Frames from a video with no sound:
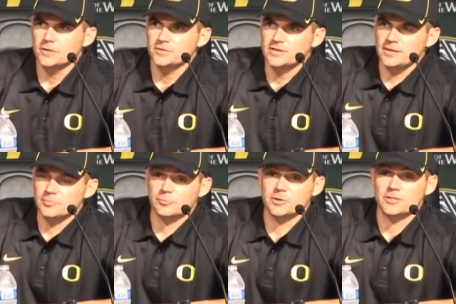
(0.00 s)
In
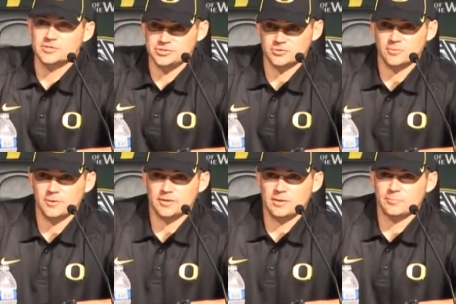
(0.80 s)
Game 3 this year
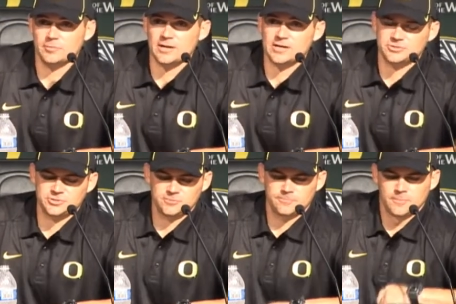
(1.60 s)
compared to Game 3 last
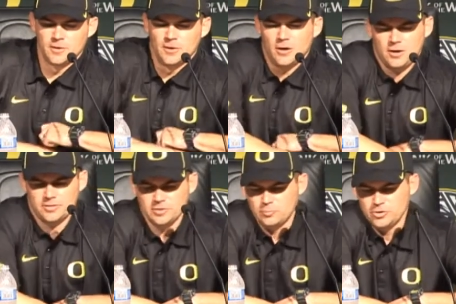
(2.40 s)
year?
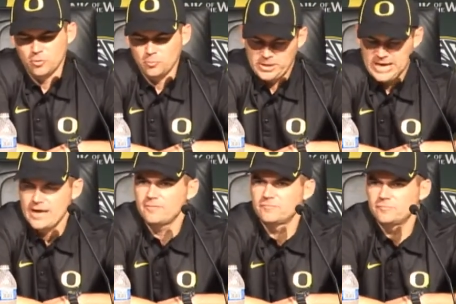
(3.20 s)
I think we know what we
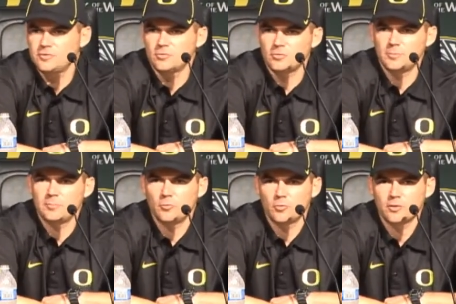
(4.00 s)
have, you know, a little
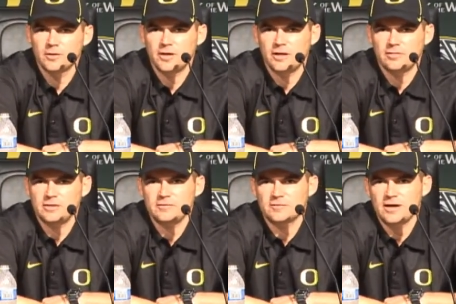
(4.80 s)
bit more, and I
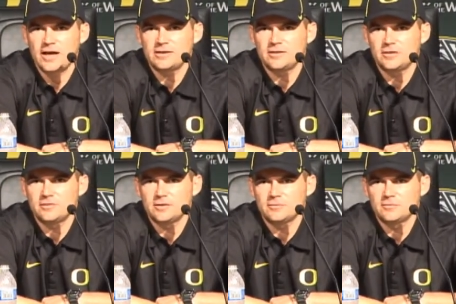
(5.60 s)
think he's a guy, again,
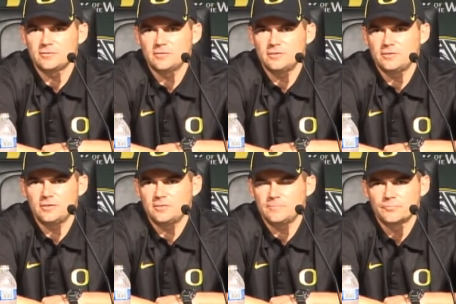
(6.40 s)
that
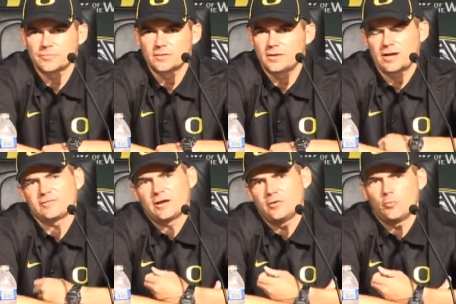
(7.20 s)
and I
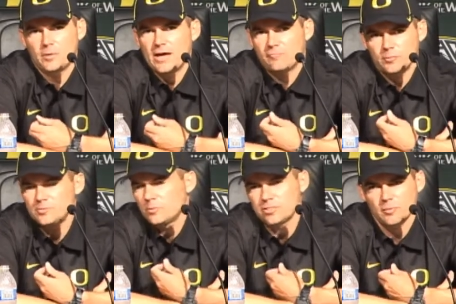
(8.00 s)
say, you know, what we have.
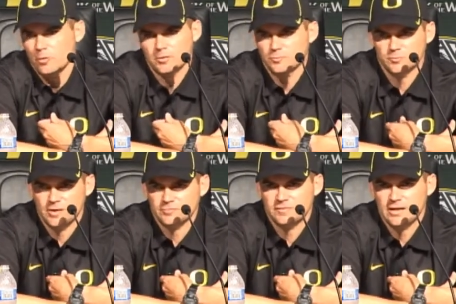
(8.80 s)
We thought Marcus was
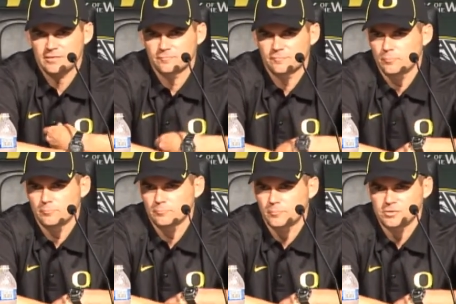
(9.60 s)
outstanding
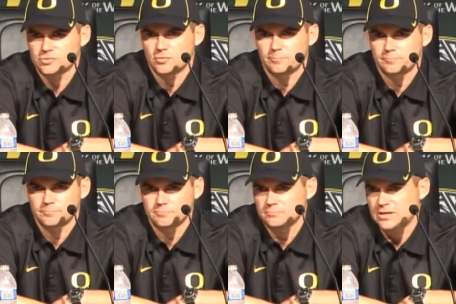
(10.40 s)
from when he showed up
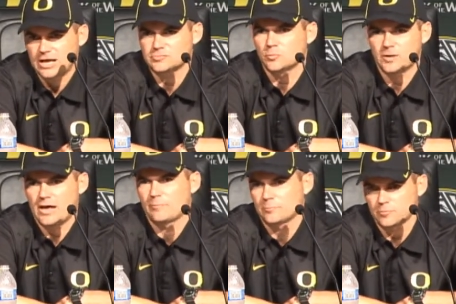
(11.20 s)
in high school
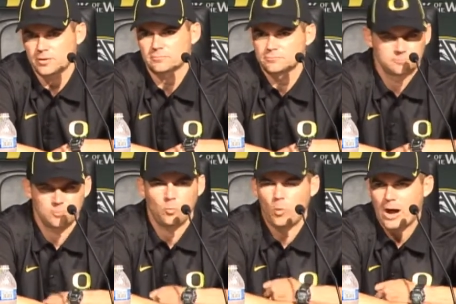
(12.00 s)
camp, and we're like,
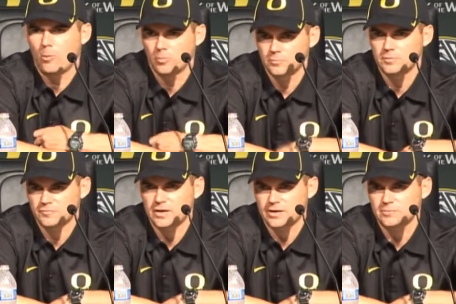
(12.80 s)
wow,
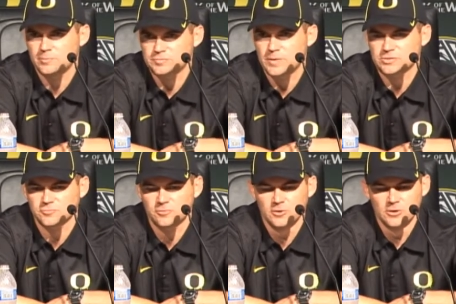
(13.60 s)
this guy could be
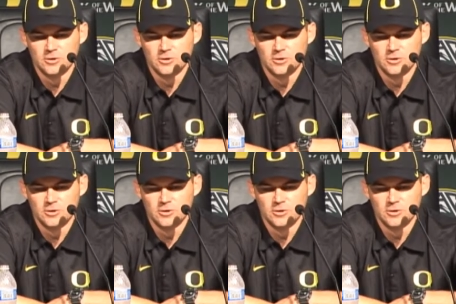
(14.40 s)
special.